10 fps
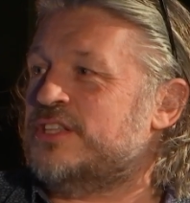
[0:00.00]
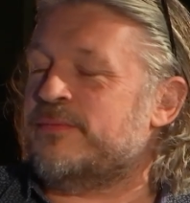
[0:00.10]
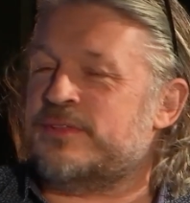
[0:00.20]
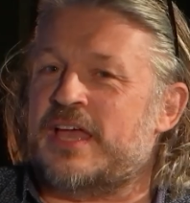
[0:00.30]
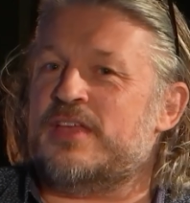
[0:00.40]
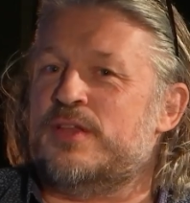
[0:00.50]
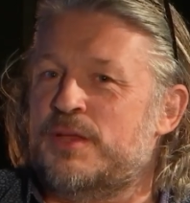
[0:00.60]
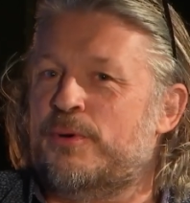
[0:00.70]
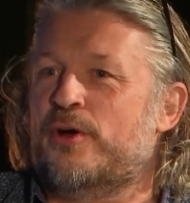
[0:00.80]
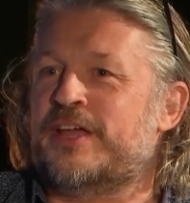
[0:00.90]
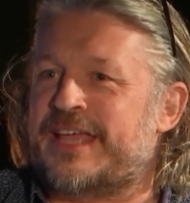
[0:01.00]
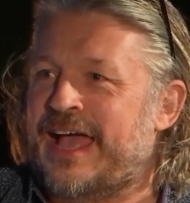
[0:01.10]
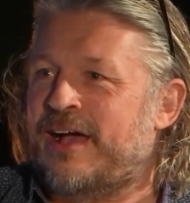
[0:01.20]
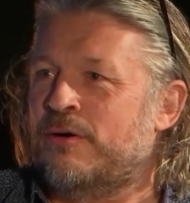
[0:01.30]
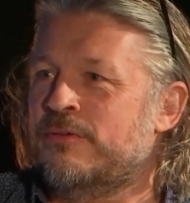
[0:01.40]
Yep. They take you and you put on a
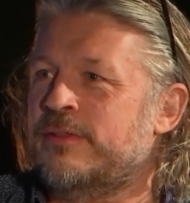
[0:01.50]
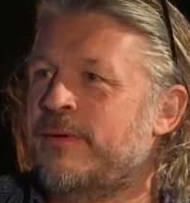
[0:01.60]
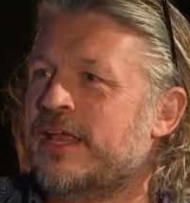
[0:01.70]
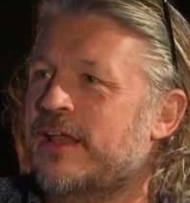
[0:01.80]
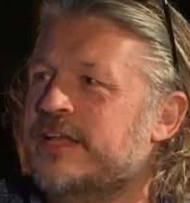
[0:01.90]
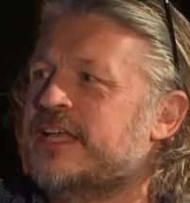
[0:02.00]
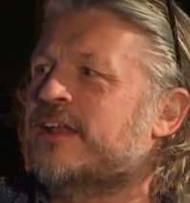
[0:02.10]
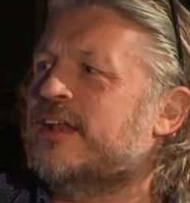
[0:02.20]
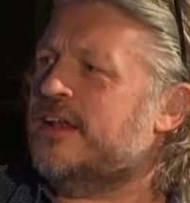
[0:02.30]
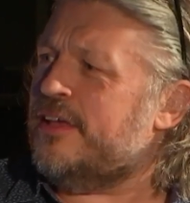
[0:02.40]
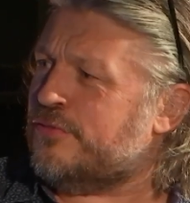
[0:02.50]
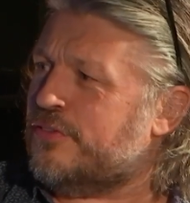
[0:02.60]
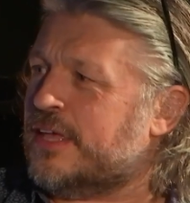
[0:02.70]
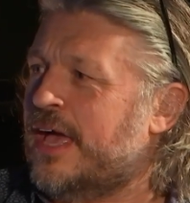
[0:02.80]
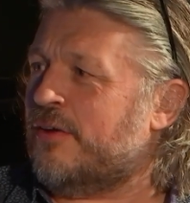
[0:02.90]
gown. They make you lie down and
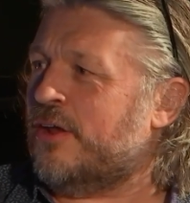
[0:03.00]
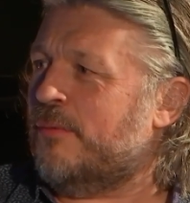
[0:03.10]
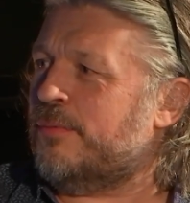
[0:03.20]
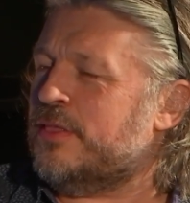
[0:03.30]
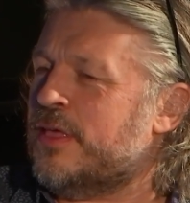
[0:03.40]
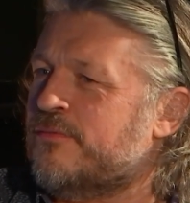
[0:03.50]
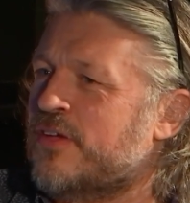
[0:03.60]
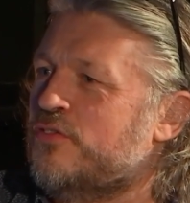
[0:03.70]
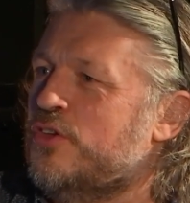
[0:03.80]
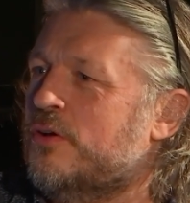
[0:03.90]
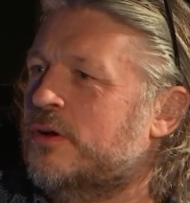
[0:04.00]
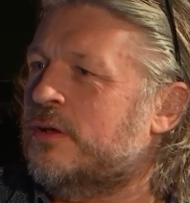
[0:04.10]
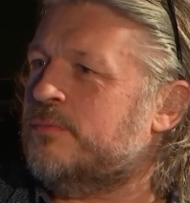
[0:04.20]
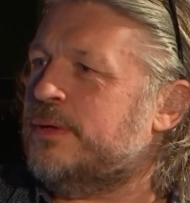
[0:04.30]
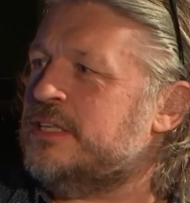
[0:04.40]
lift the gown up, but they've given you
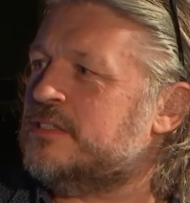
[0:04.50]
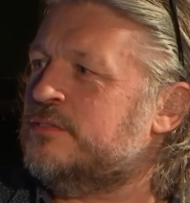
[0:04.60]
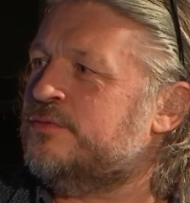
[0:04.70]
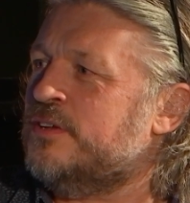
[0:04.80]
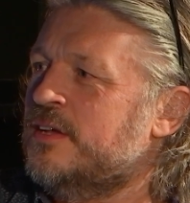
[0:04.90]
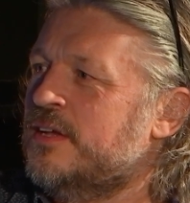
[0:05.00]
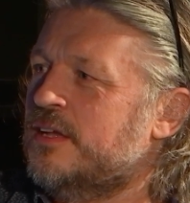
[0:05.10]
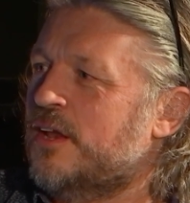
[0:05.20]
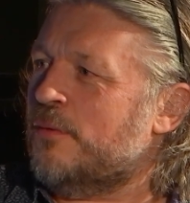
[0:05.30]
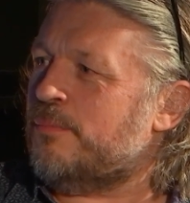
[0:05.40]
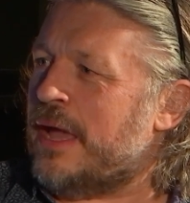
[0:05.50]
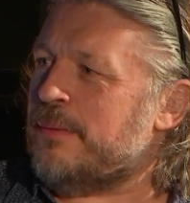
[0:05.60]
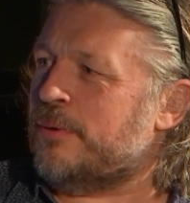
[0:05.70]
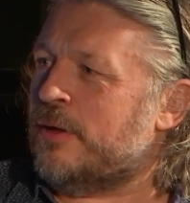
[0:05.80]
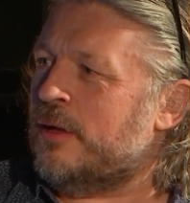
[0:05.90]
a piece of,
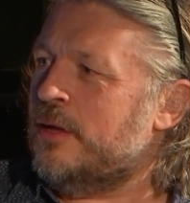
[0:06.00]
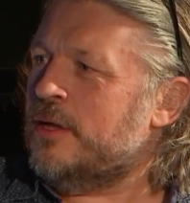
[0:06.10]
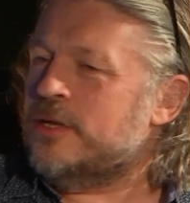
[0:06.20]
paper.